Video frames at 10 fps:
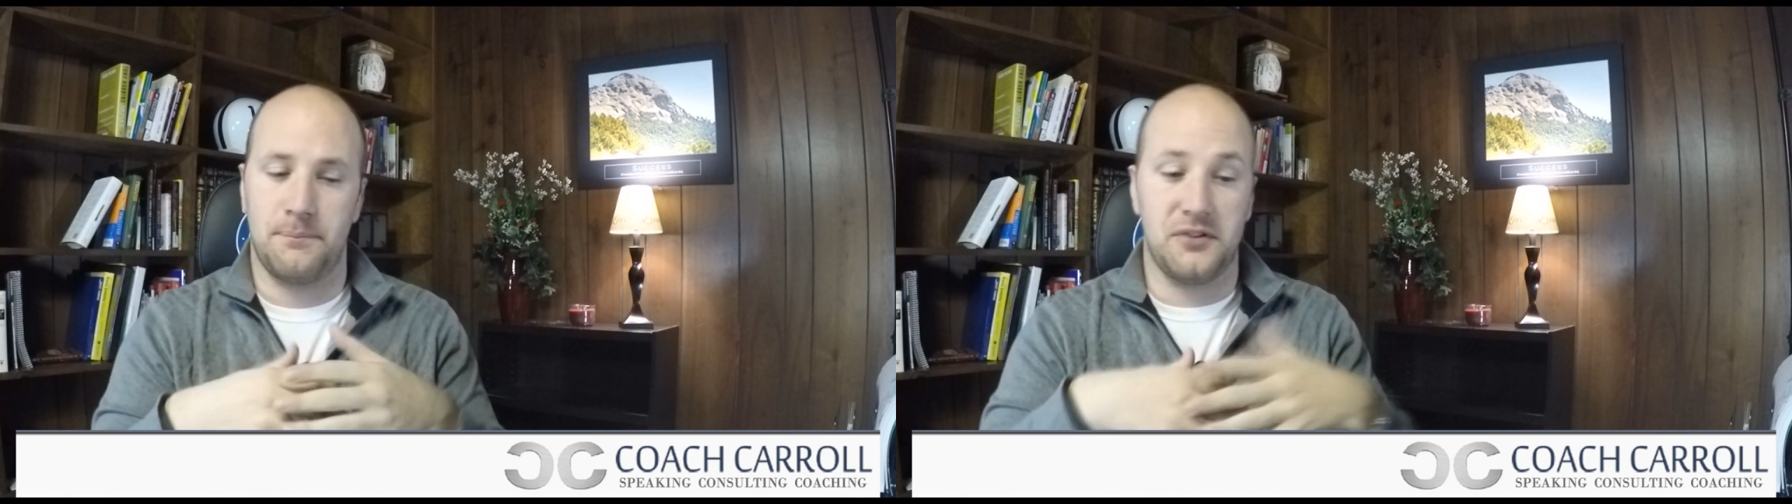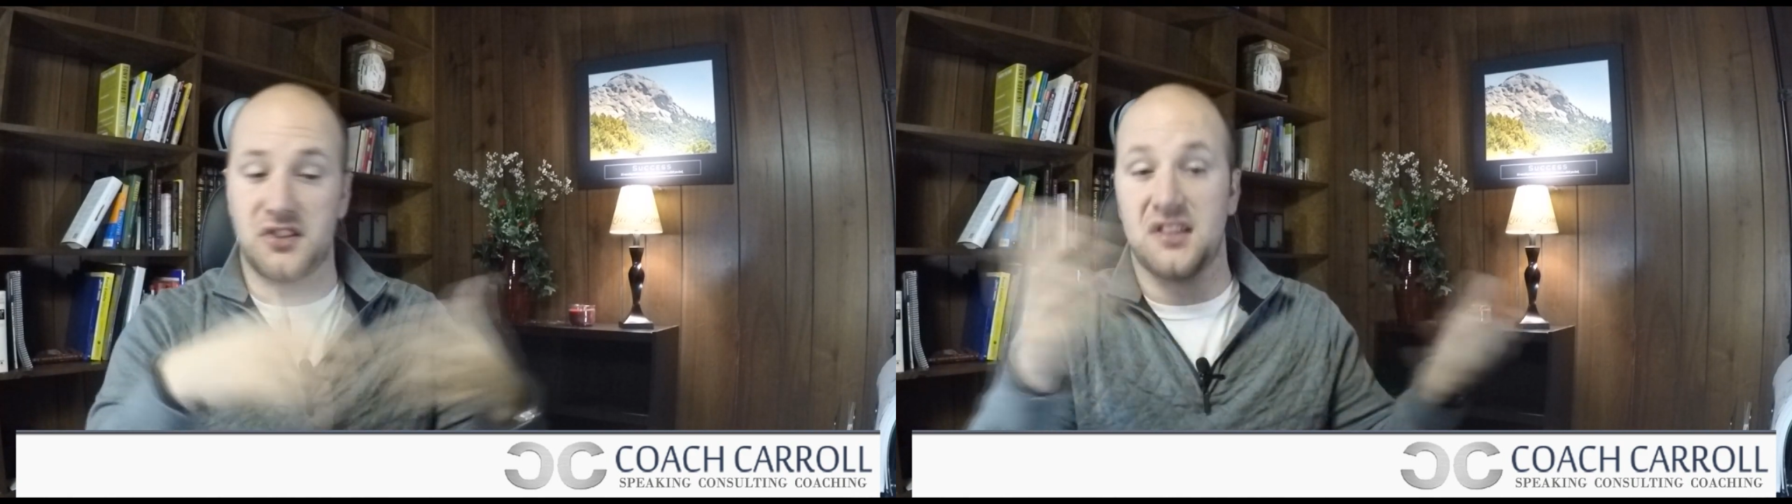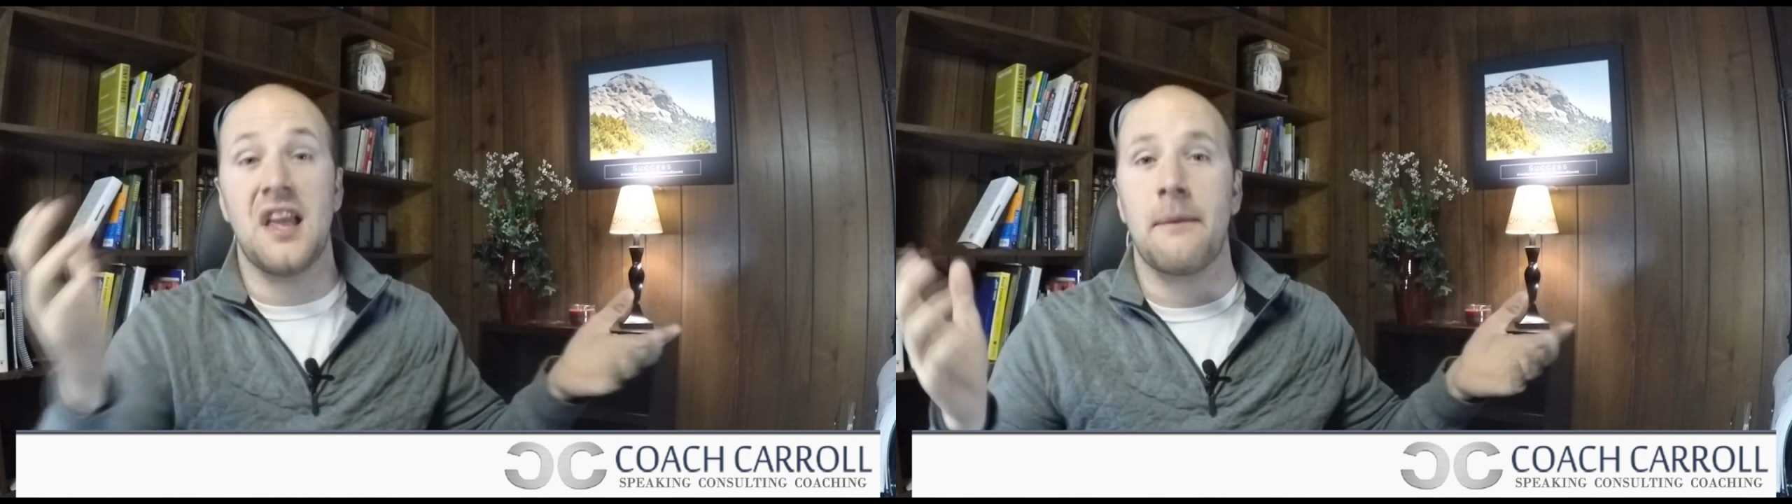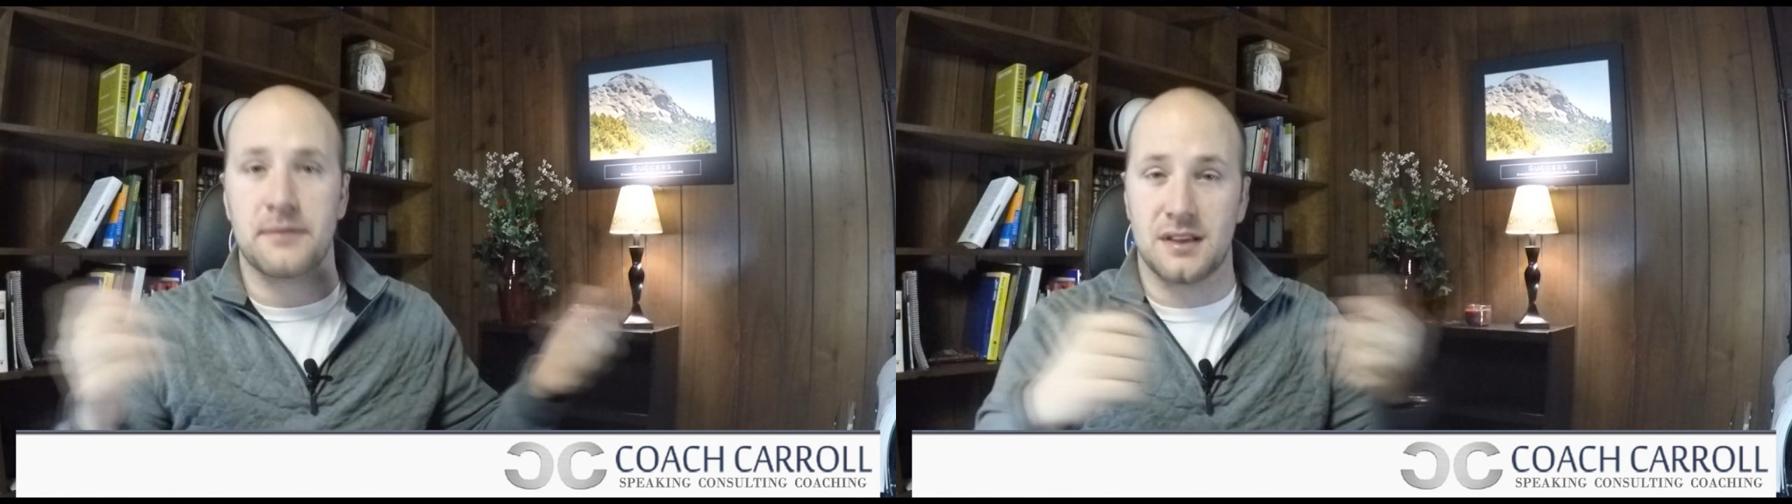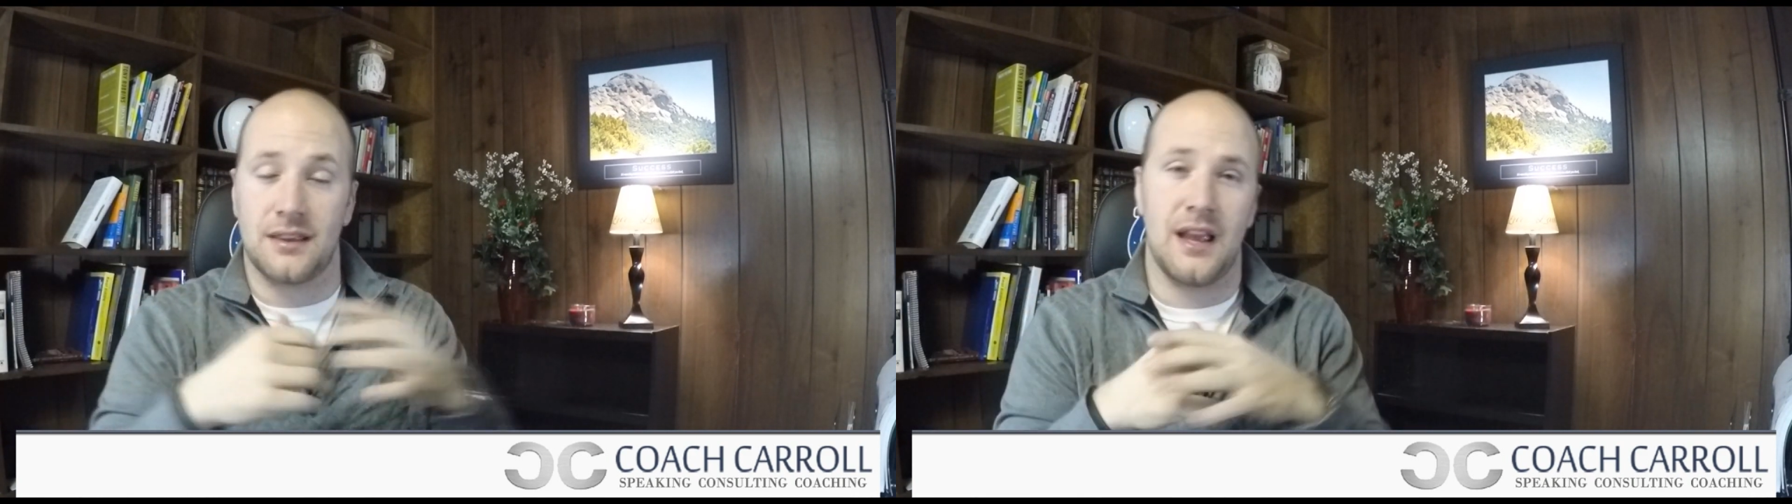
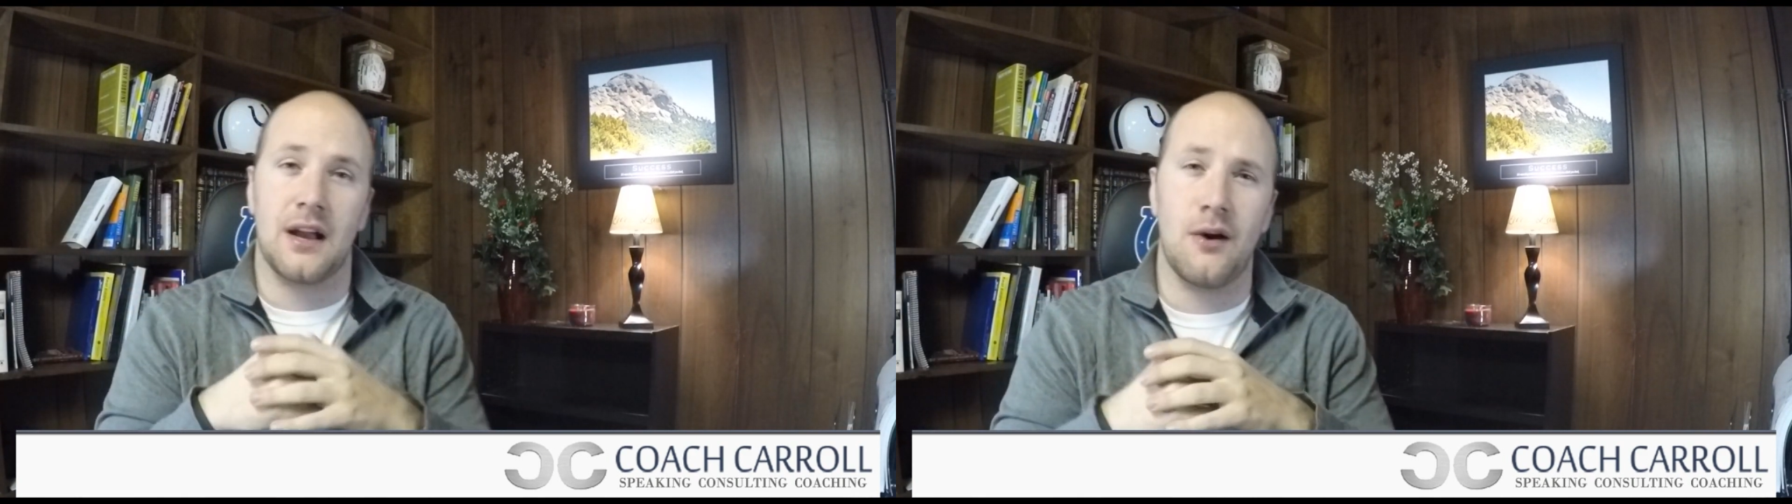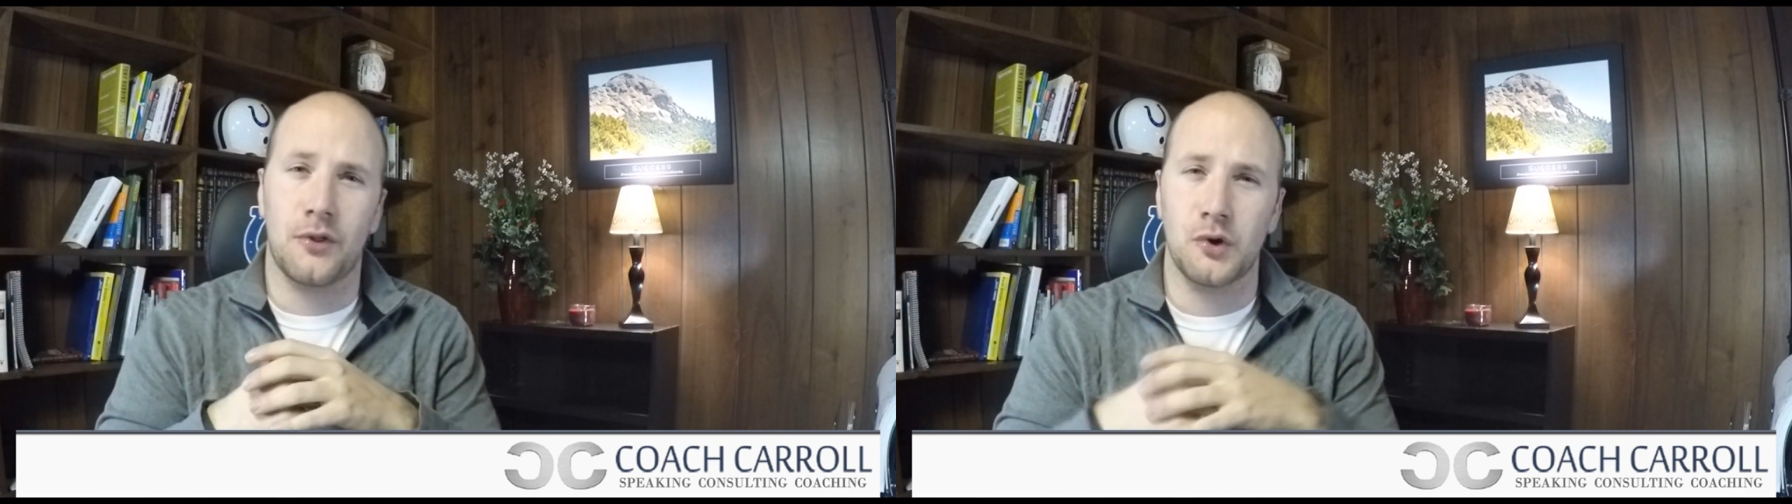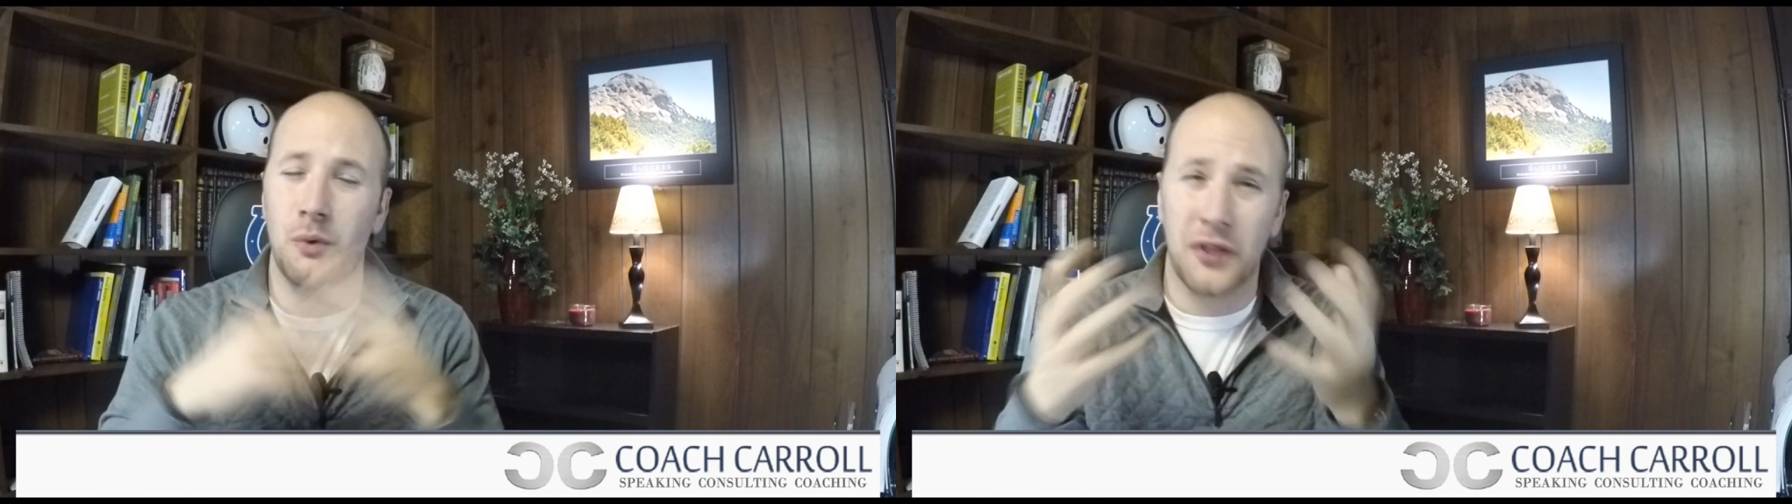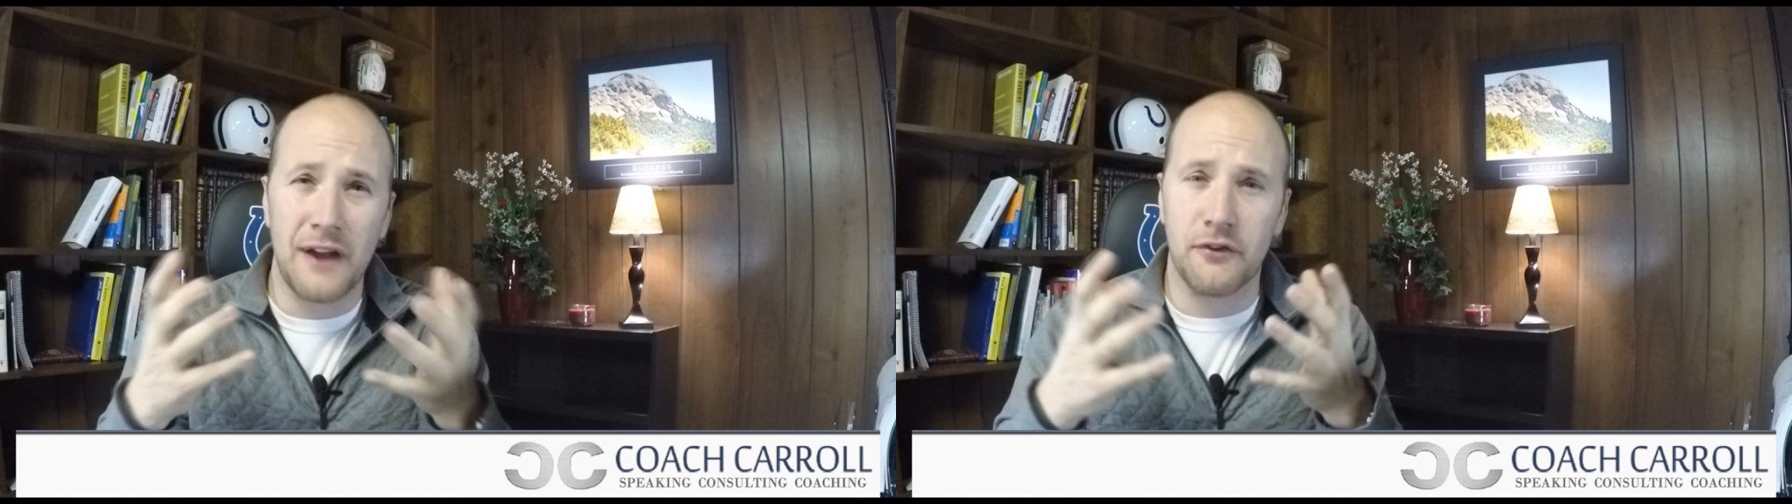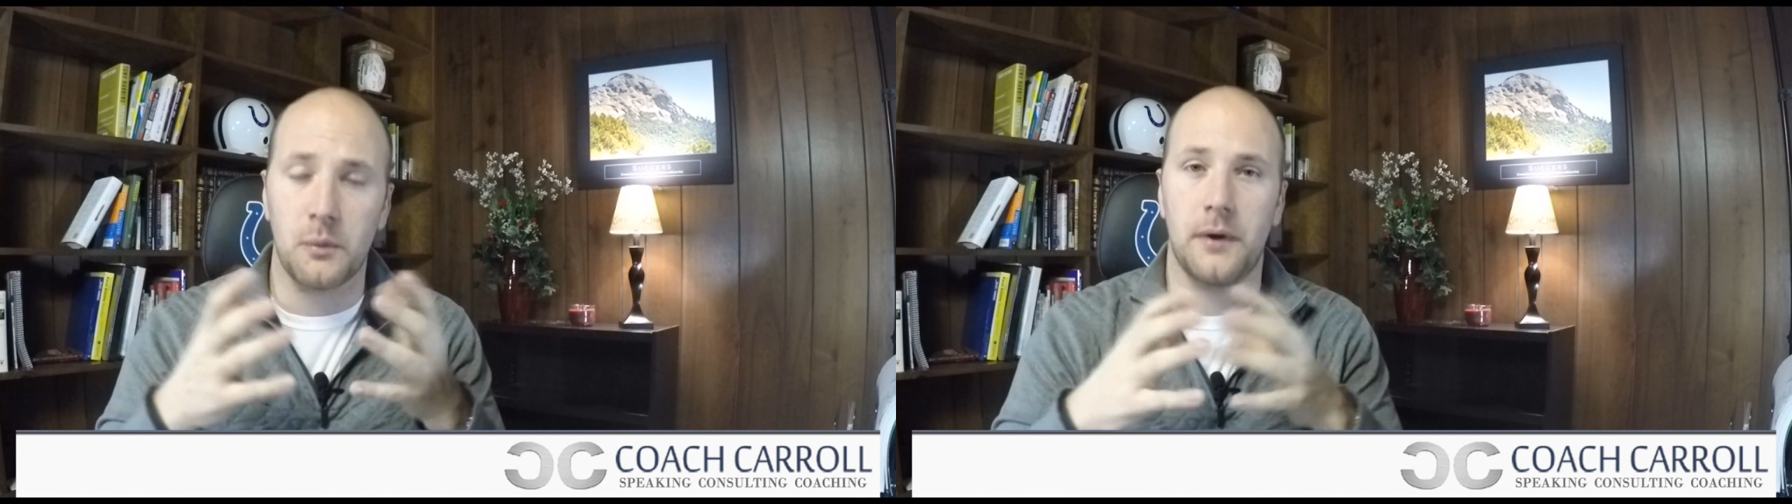steps that they go through with
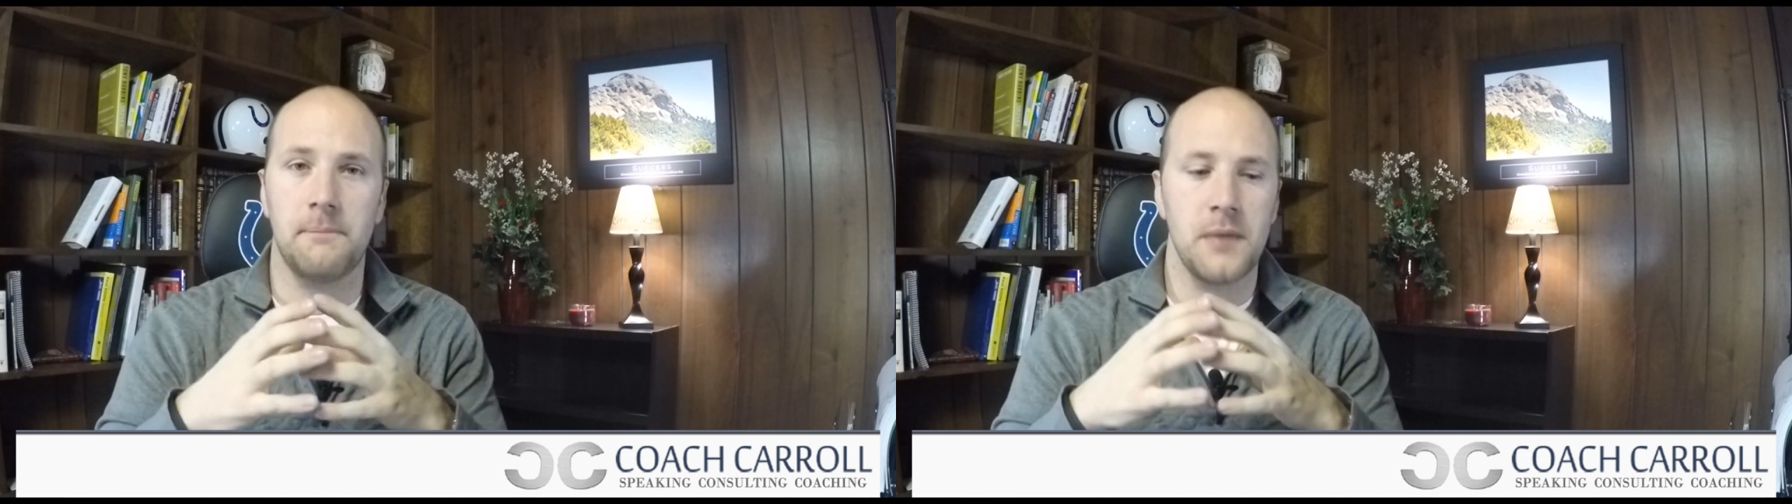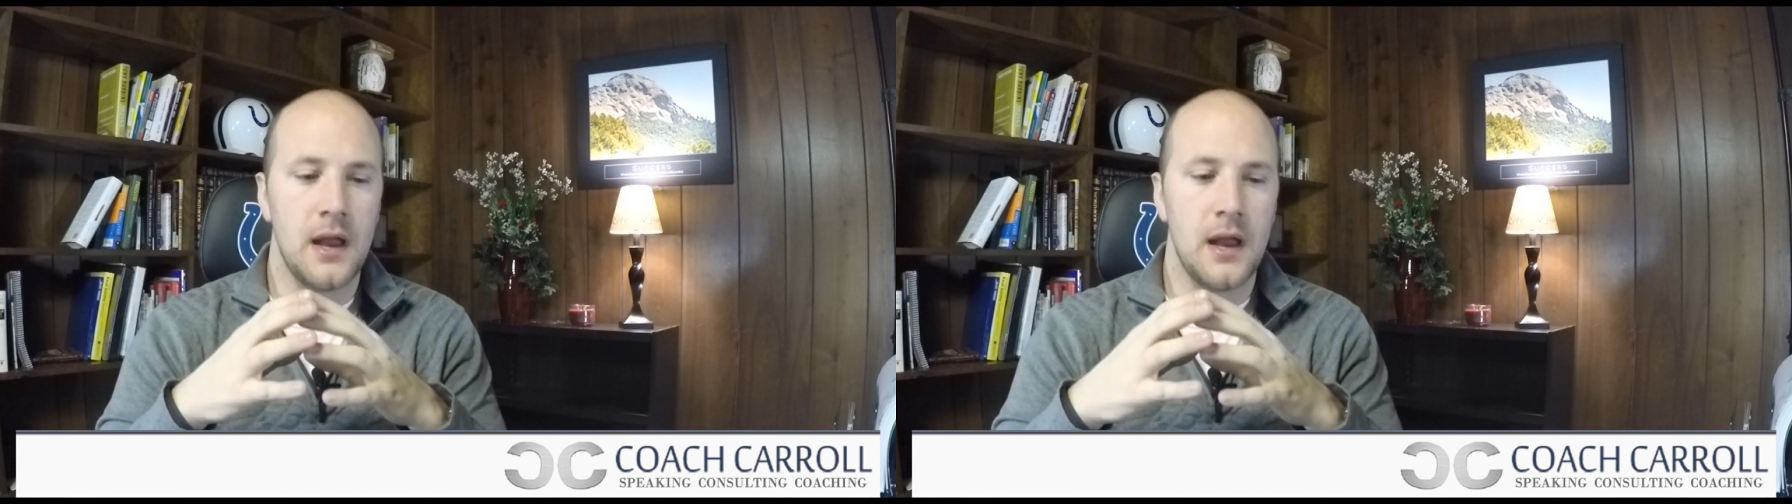everyone.